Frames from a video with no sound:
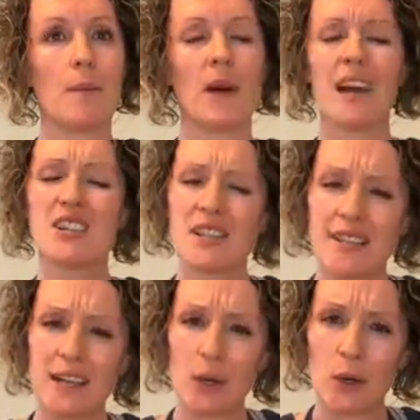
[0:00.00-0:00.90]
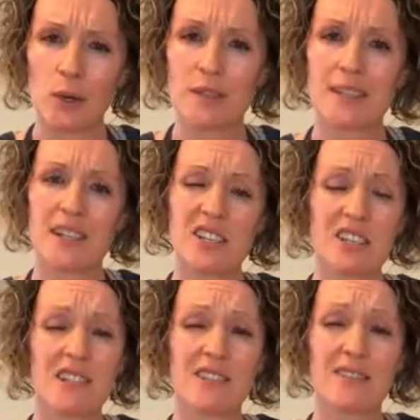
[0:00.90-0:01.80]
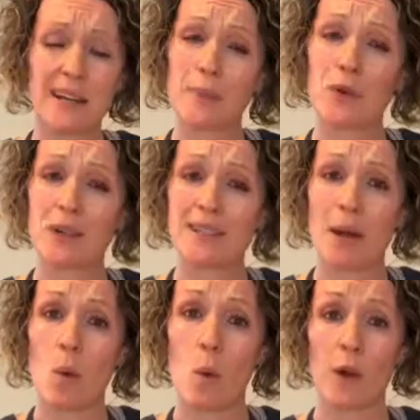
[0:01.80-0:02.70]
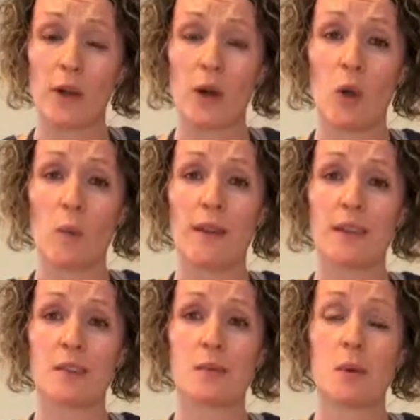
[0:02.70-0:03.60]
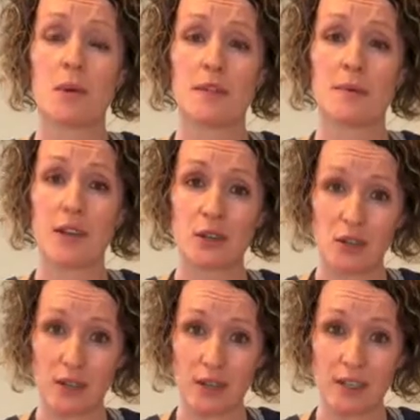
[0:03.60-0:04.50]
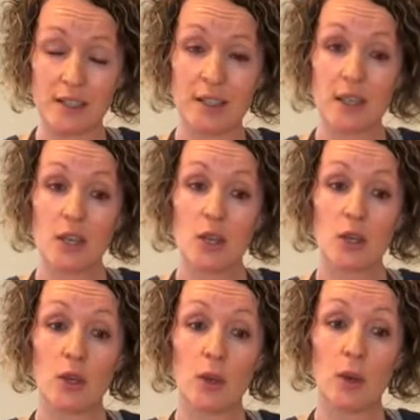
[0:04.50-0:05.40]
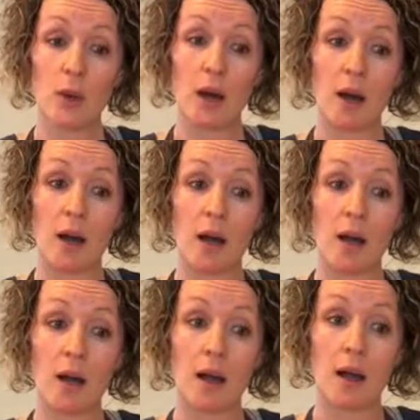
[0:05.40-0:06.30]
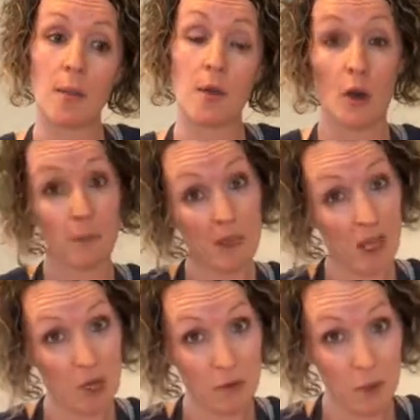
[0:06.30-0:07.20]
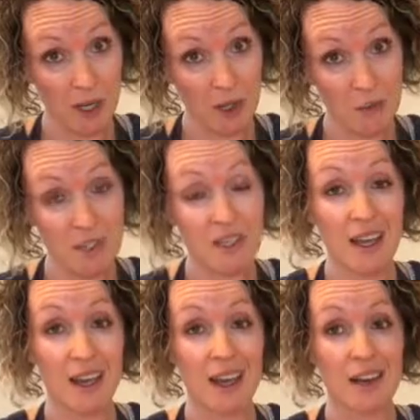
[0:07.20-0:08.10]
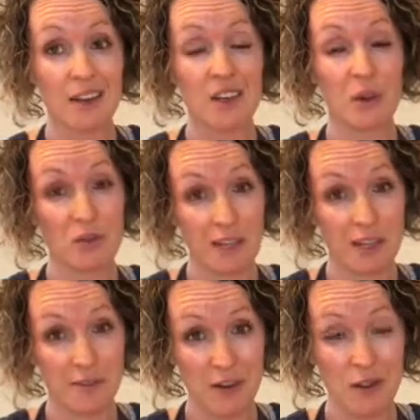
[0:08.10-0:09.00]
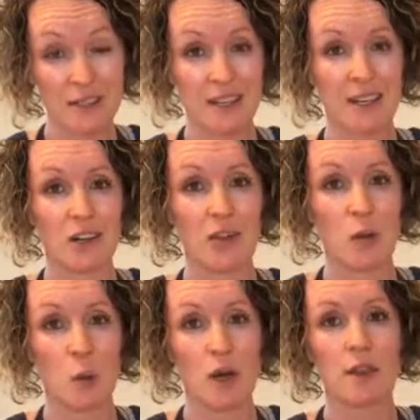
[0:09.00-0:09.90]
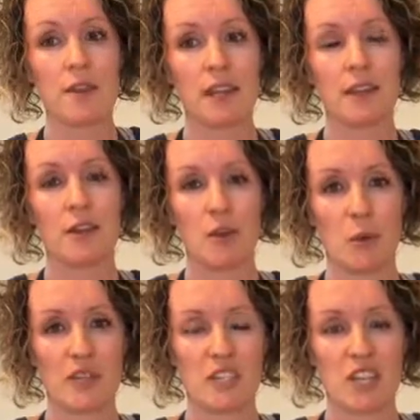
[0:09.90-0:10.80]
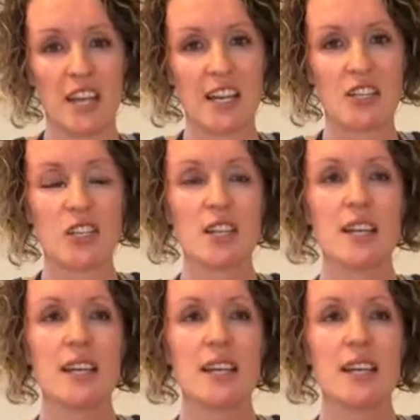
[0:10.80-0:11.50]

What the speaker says: I say goals. It's actually really important to set one goal because we want to make sure that you are not being overwhelmed and that you are really focusing on the one thing that you want to change.